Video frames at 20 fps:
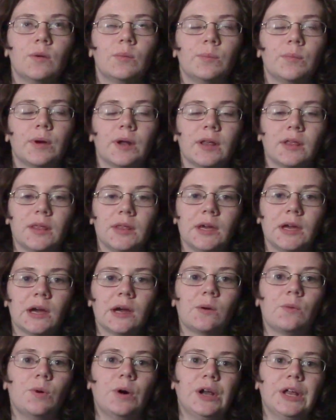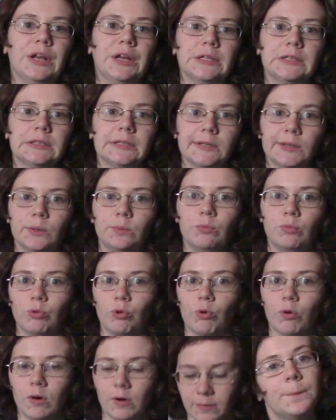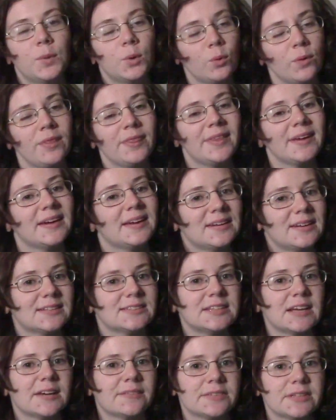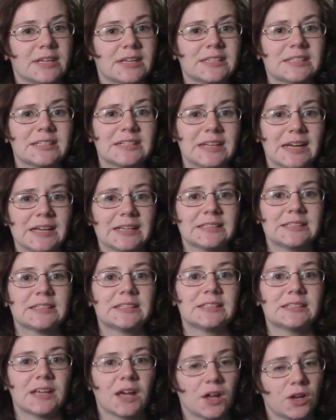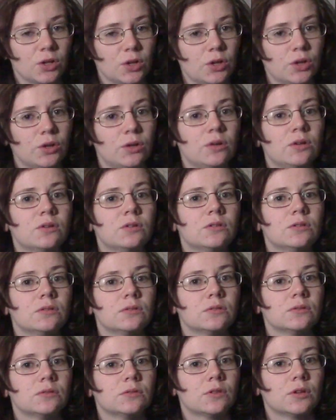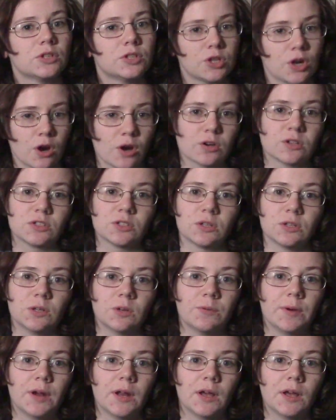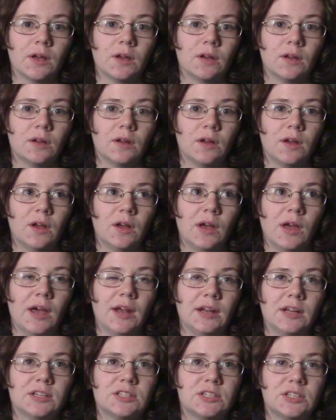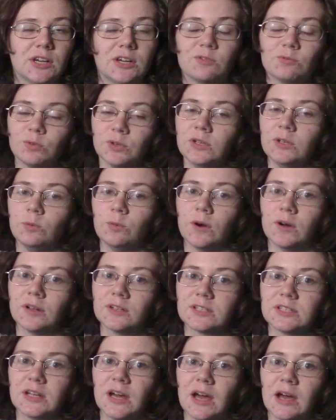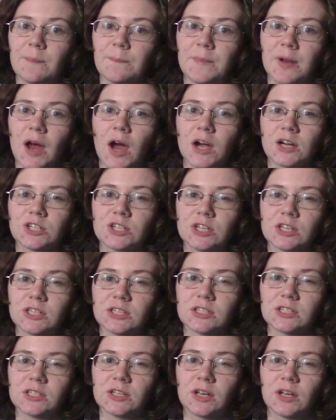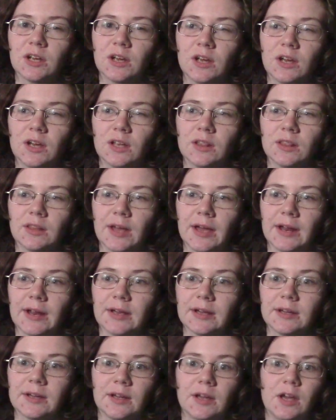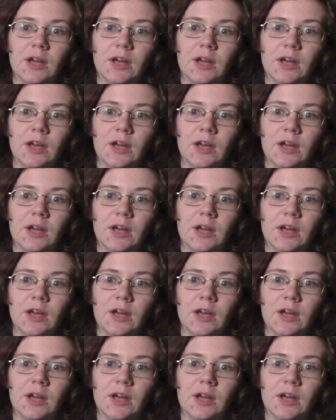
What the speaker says: but I think I wanted a little more. But one thing it does have is it has a nice, subtle guitar solo in it, and it's done really well. It's not obnoxious, like,